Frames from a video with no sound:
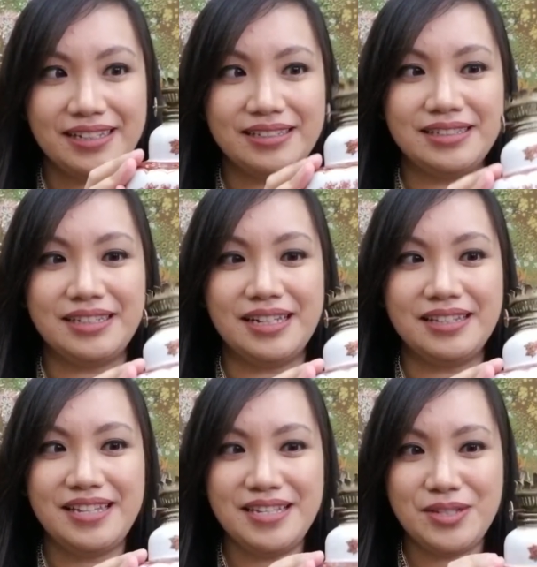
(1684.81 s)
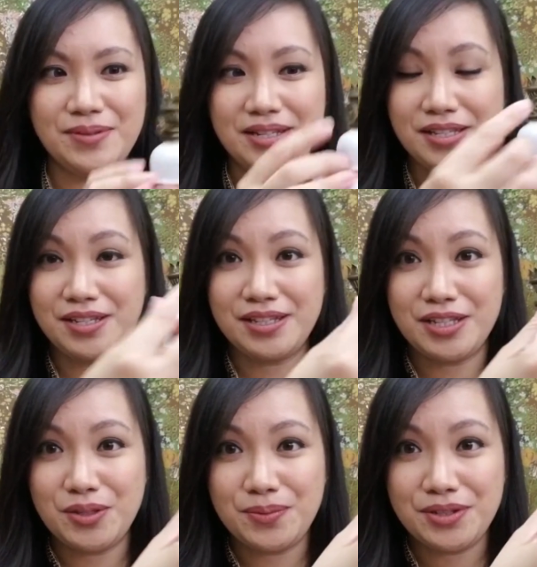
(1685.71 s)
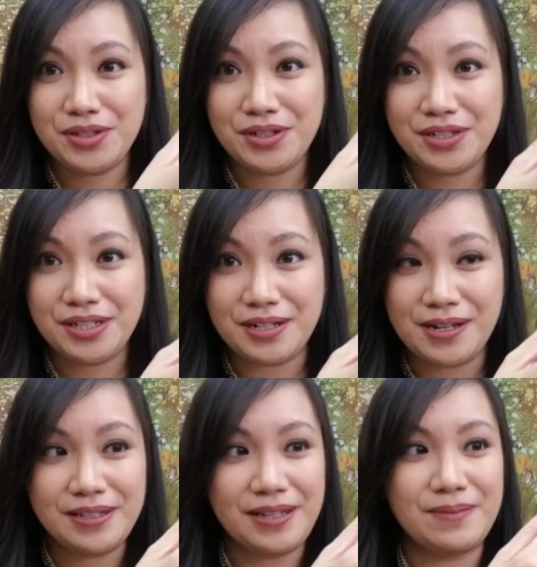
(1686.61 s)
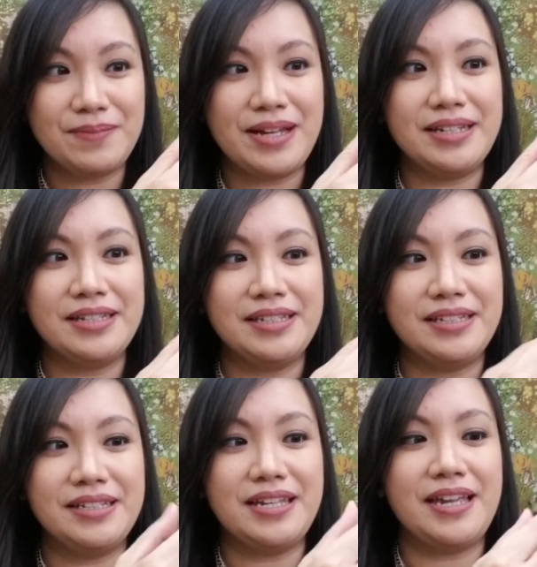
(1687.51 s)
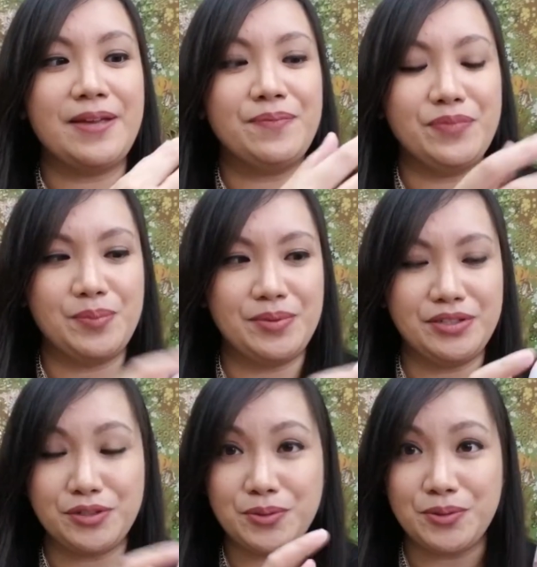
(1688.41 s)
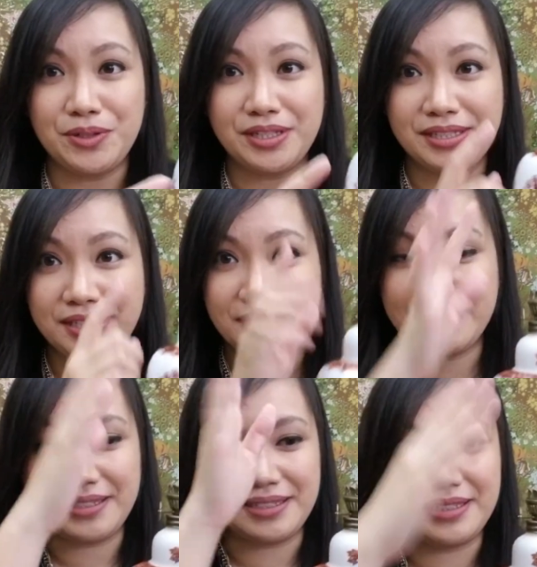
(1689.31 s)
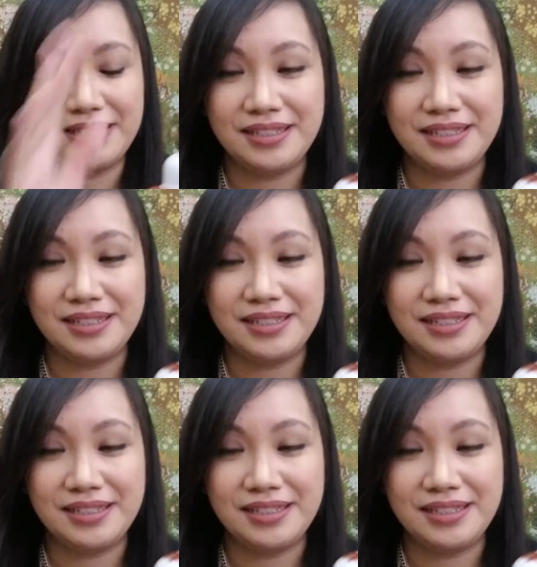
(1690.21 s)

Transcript: I think that's what it is, because then you would turn it on like back in the day, put your oil in here and